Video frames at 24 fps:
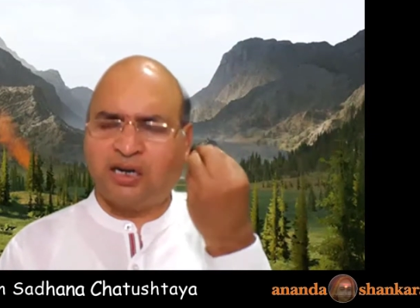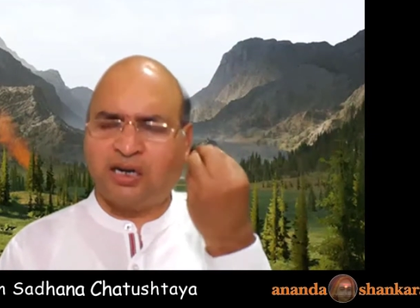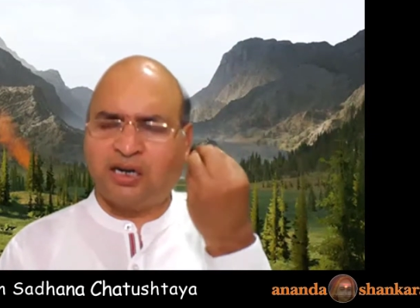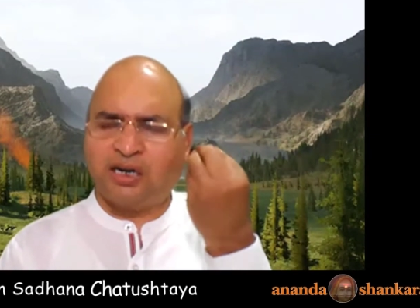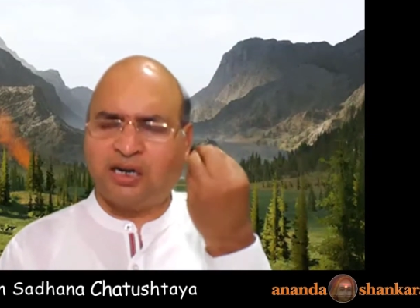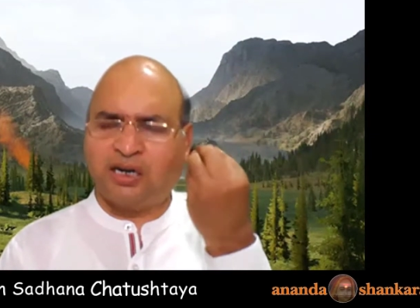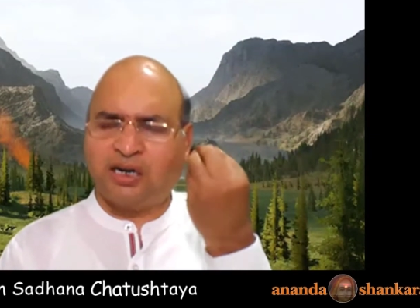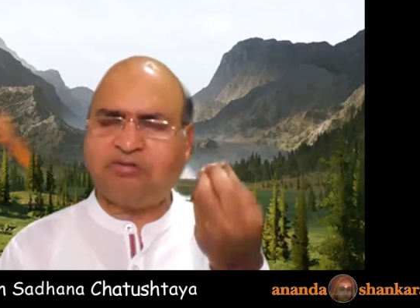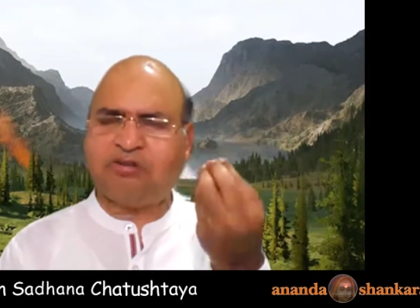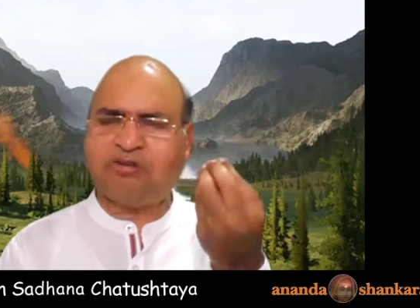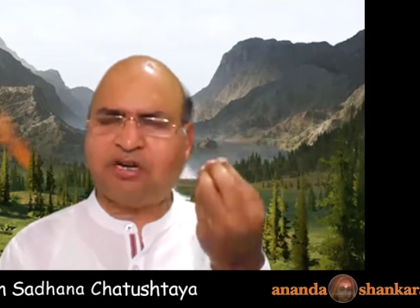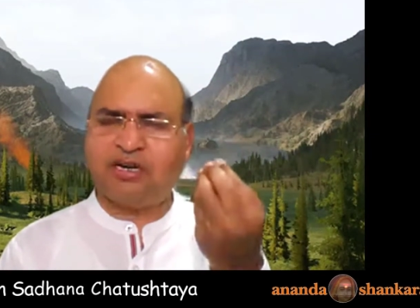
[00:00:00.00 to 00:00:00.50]

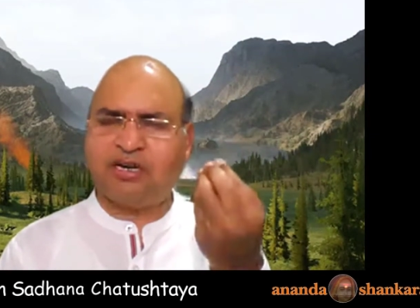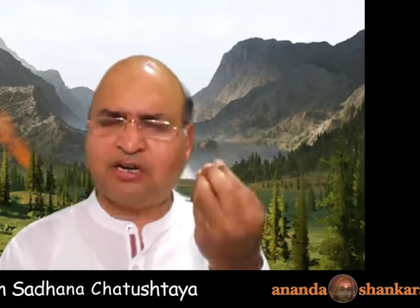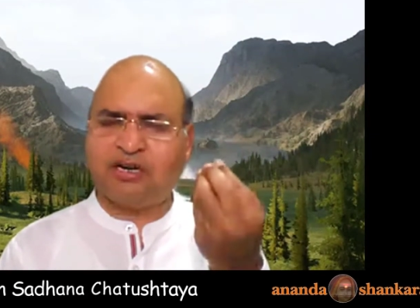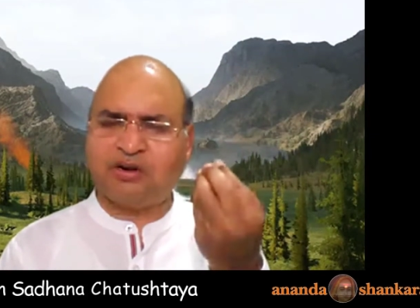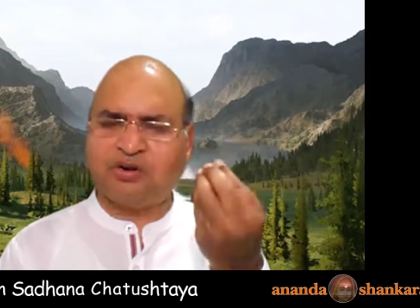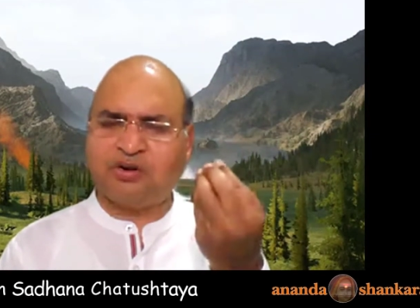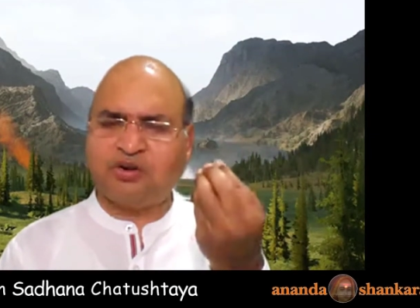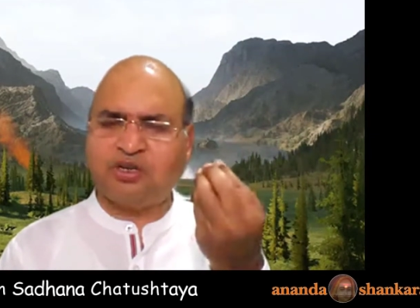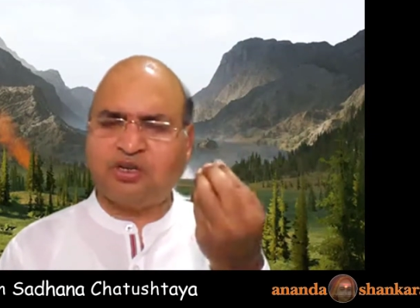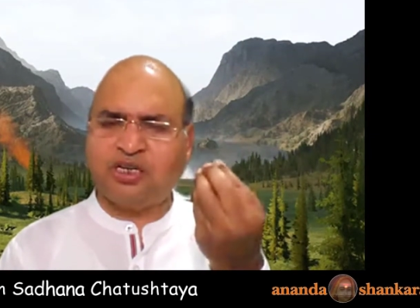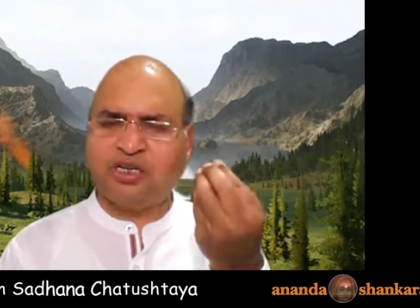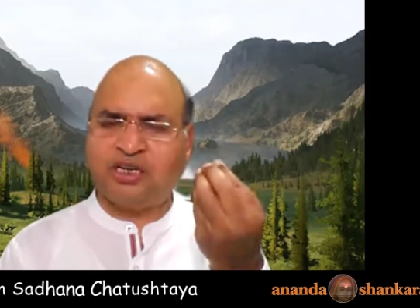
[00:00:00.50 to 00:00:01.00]
whatever
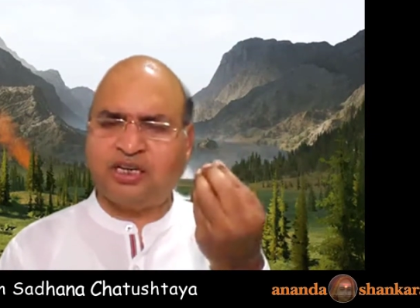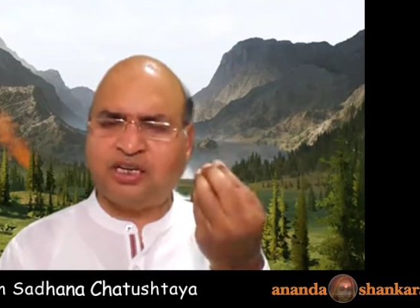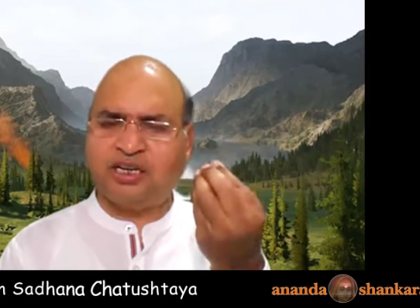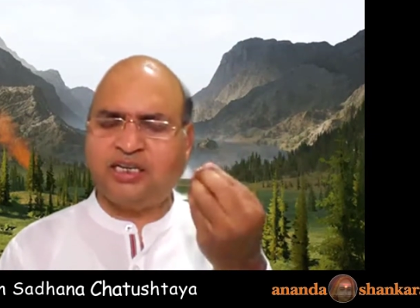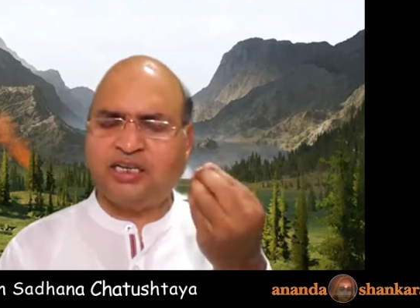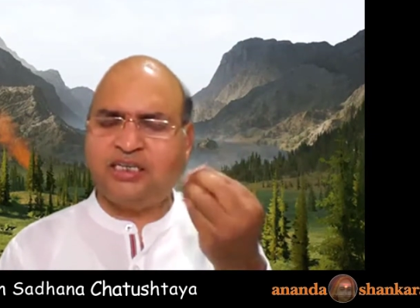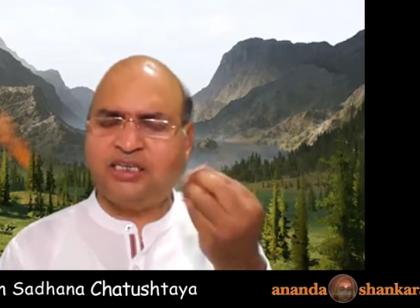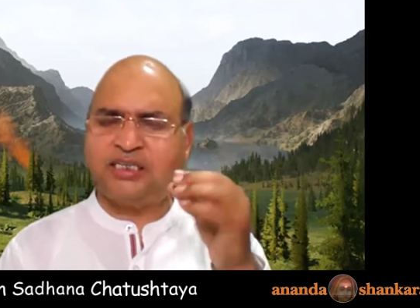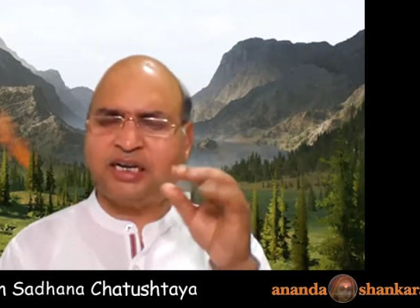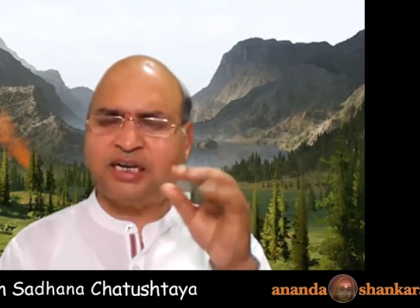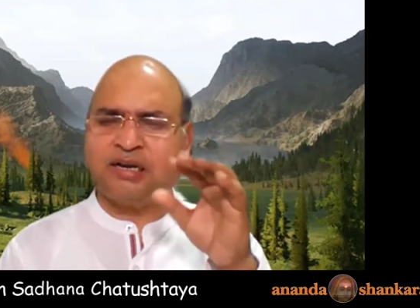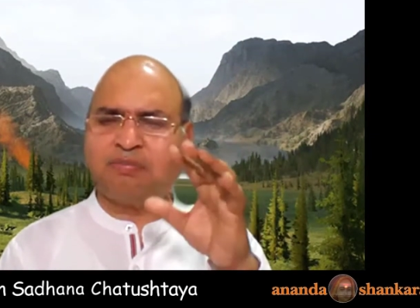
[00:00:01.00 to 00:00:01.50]
we are
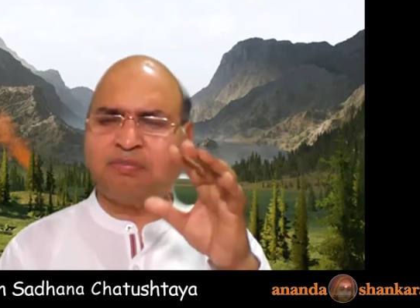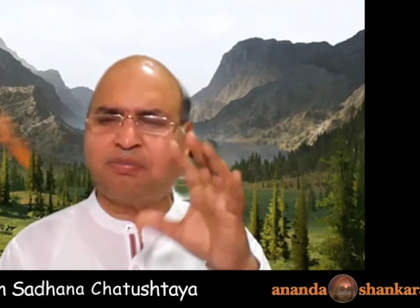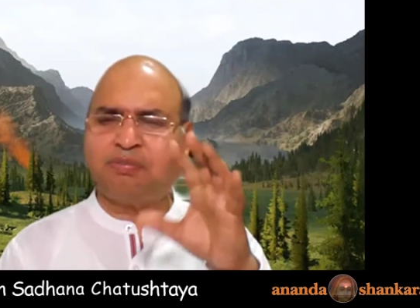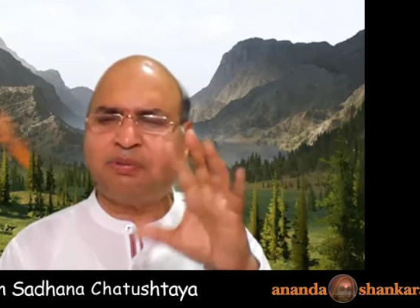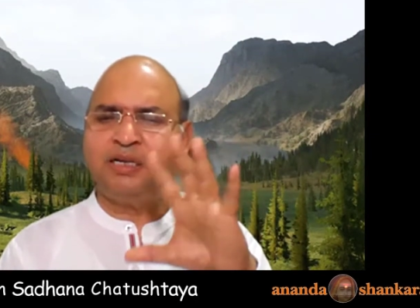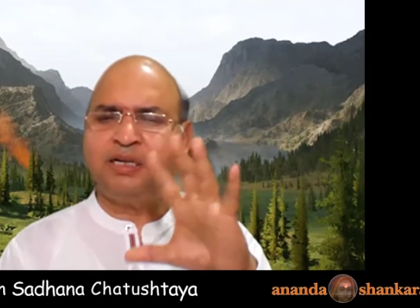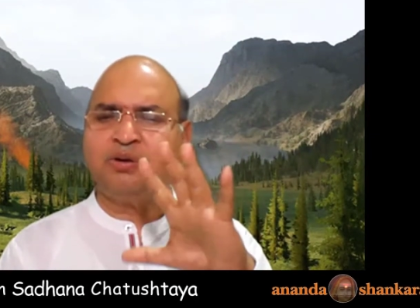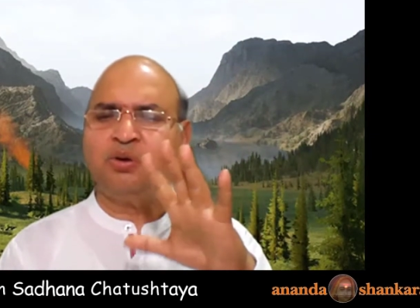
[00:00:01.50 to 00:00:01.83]
knowing is